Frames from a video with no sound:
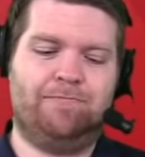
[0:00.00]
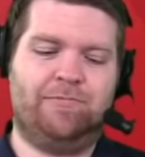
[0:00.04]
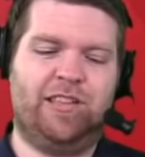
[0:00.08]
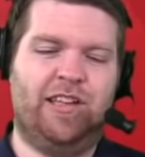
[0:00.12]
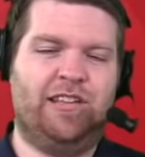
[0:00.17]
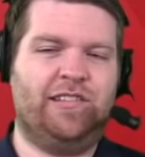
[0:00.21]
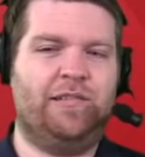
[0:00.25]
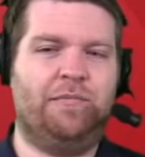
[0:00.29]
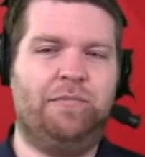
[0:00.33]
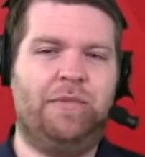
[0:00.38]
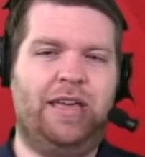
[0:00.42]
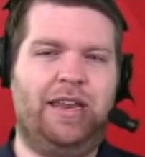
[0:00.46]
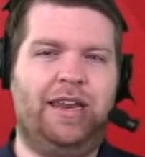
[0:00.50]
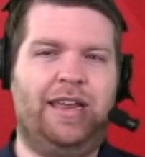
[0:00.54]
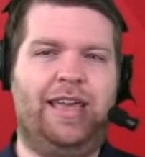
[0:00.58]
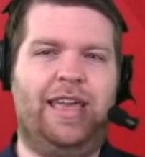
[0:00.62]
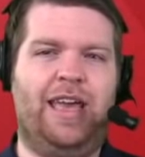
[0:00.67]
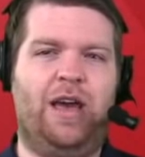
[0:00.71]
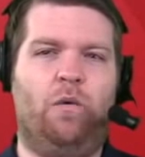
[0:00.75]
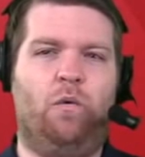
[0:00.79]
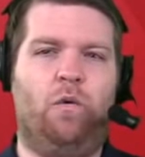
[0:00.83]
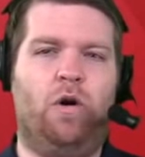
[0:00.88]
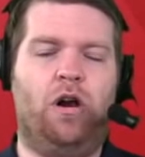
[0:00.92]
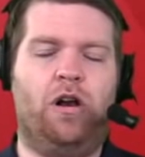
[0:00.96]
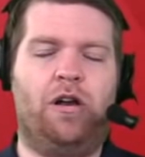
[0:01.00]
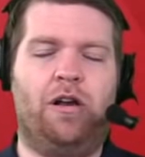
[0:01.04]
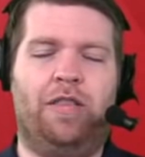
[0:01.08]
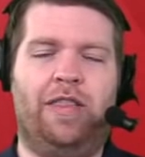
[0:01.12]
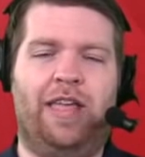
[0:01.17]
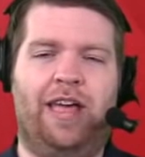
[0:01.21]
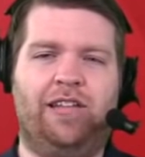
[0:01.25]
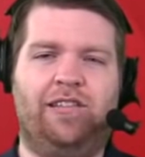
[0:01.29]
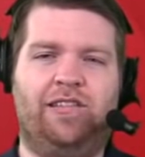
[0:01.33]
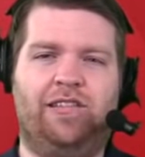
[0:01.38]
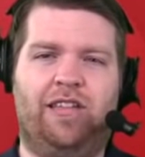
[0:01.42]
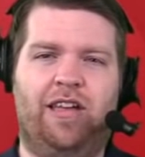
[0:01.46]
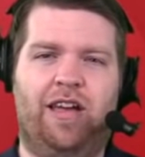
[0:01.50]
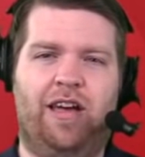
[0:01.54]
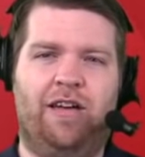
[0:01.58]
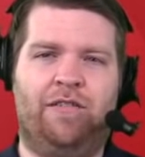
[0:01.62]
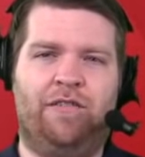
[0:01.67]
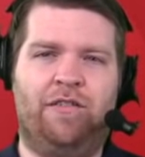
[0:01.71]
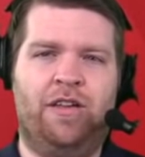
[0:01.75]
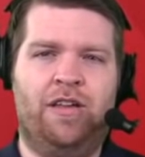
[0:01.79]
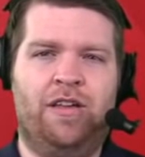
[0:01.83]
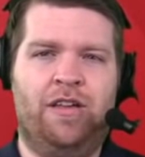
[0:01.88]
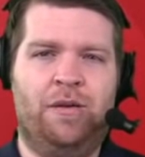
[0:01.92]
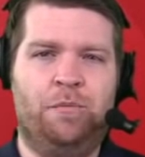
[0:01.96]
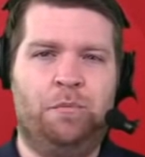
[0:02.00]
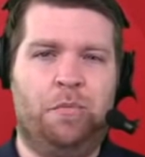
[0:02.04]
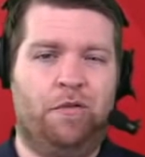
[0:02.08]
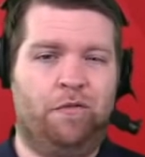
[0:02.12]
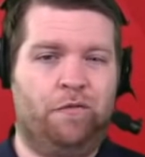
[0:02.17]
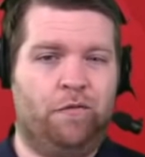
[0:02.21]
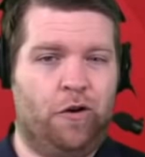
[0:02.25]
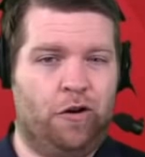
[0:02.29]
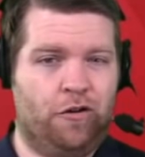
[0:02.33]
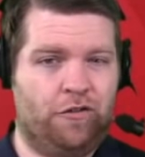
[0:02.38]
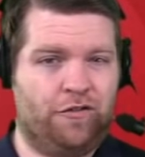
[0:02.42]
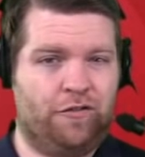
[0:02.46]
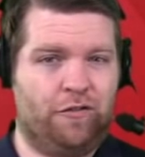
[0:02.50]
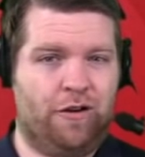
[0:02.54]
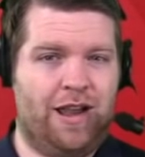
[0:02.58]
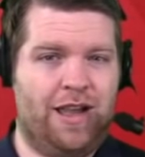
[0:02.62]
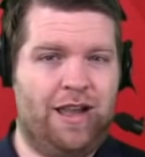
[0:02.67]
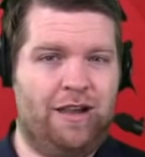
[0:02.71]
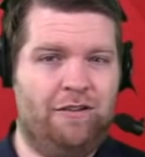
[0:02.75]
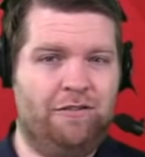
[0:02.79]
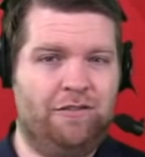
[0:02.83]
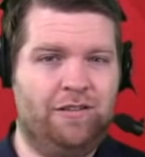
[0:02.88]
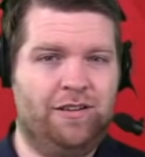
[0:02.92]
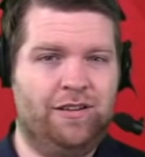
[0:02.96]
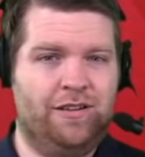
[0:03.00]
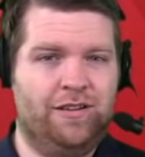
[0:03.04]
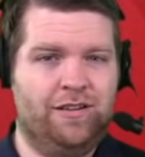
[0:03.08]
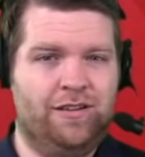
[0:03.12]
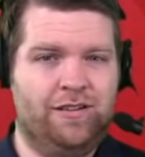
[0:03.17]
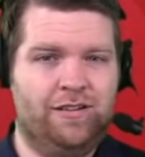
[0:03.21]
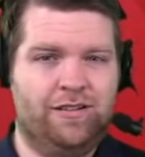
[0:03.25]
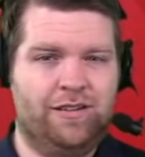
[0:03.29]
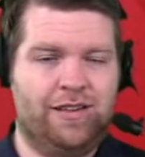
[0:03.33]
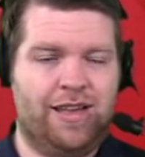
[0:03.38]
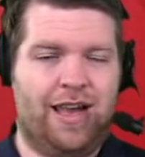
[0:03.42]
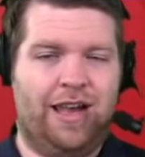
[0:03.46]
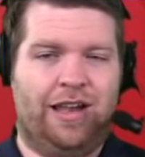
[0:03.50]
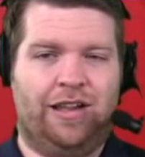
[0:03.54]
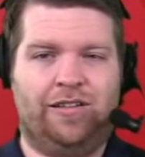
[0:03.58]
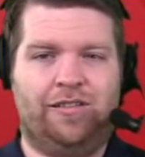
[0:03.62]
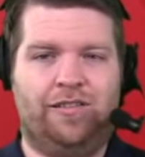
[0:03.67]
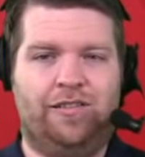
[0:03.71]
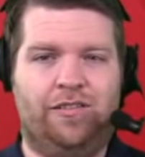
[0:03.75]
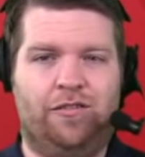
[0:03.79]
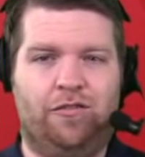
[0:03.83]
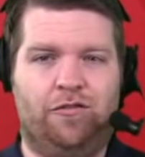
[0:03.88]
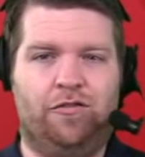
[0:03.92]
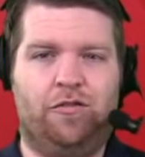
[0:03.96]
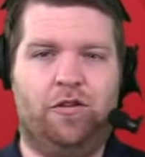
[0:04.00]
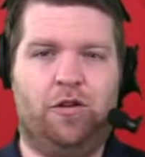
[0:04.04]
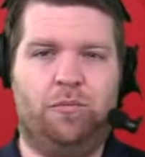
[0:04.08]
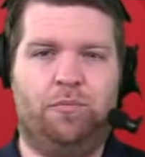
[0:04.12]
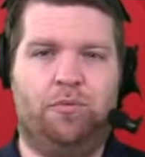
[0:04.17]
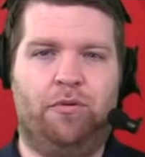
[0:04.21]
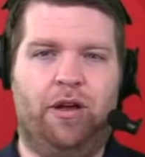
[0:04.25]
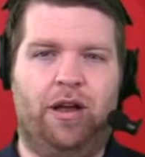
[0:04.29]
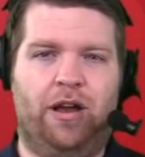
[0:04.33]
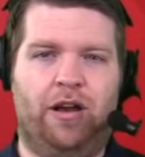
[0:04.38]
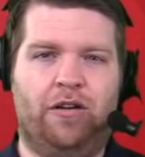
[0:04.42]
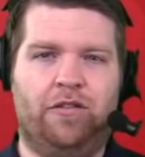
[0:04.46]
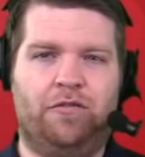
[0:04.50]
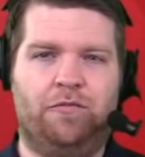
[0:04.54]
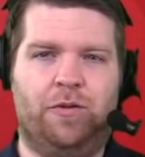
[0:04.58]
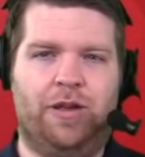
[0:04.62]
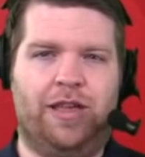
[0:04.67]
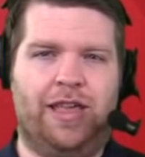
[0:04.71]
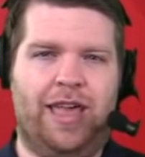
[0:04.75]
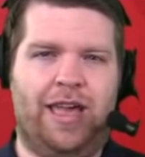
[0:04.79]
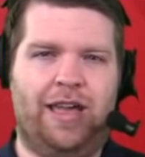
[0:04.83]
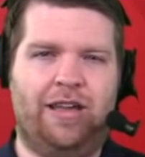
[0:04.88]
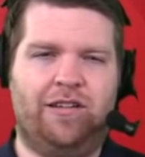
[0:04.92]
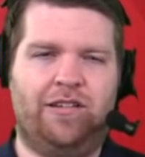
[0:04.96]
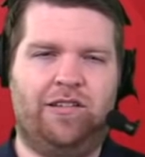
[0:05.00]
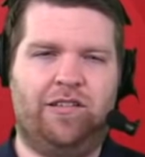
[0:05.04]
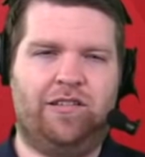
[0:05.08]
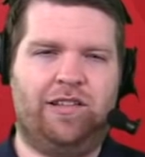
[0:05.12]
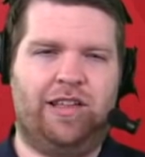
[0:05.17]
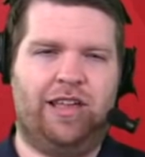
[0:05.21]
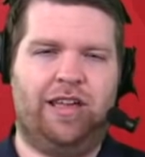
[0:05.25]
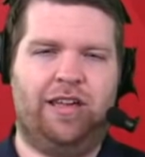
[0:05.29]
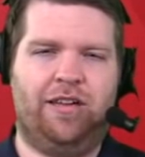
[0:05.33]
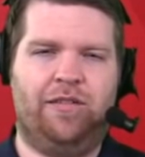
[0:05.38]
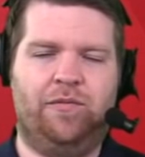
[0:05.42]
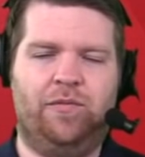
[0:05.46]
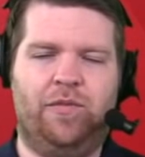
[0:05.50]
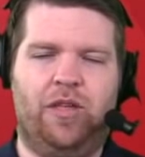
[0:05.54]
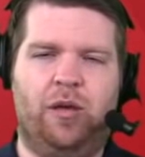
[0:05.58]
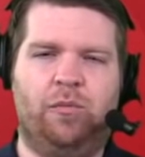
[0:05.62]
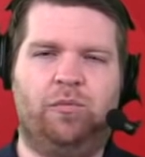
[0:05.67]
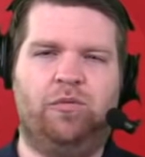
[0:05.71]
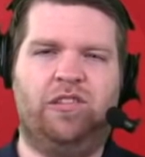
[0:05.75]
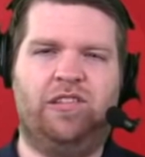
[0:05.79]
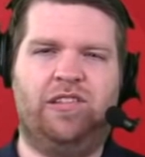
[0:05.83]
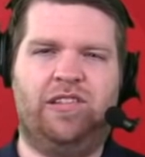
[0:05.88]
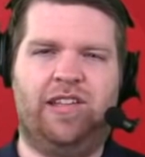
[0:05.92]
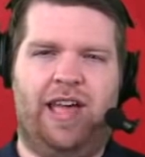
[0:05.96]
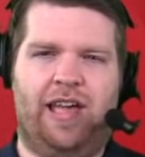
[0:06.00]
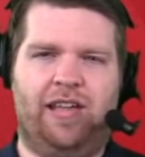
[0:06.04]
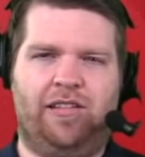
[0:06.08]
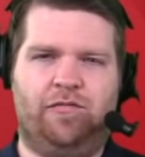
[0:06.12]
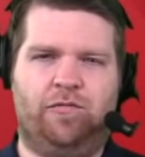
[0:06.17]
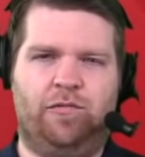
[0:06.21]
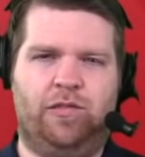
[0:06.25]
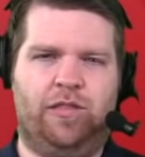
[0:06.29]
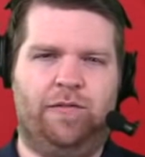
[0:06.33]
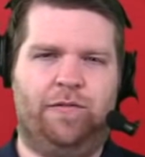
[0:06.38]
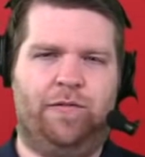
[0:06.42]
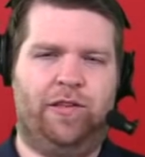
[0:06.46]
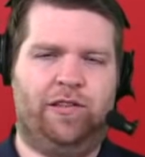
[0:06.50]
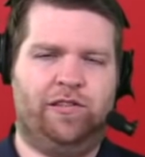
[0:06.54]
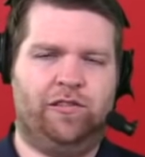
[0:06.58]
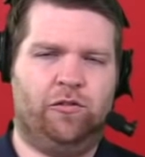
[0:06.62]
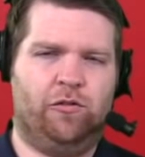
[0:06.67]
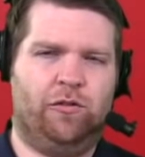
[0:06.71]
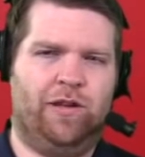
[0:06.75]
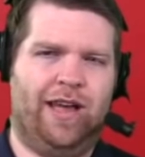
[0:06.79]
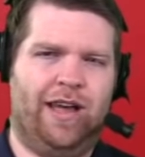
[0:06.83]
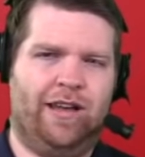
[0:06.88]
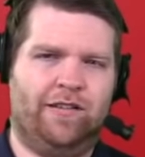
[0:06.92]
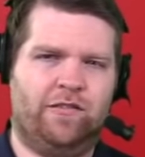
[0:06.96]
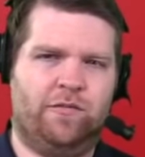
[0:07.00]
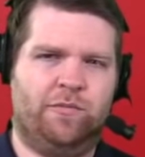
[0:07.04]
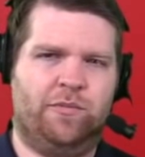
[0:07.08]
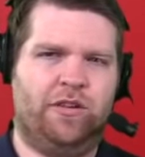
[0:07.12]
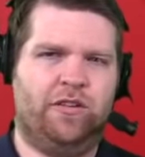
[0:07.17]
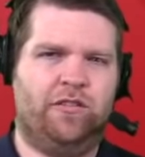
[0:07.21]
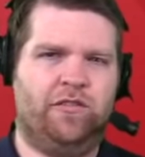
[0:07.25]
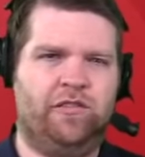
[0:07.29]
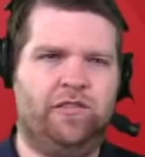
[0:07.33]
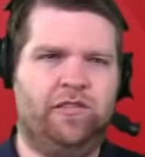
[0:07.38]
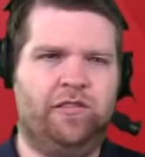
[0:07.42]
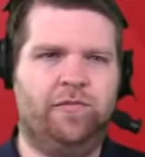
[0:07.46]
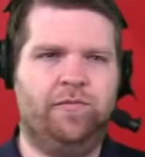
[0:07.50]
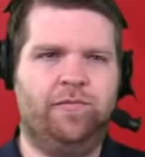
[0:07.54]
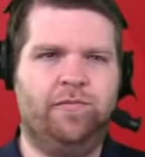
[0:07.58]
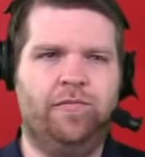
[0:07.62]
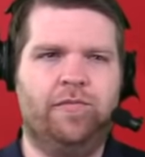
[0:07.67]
Doesn't mean he can't work on that stuff. But first round, guys, there's good players. We can't just get obsessed with the physical attributes.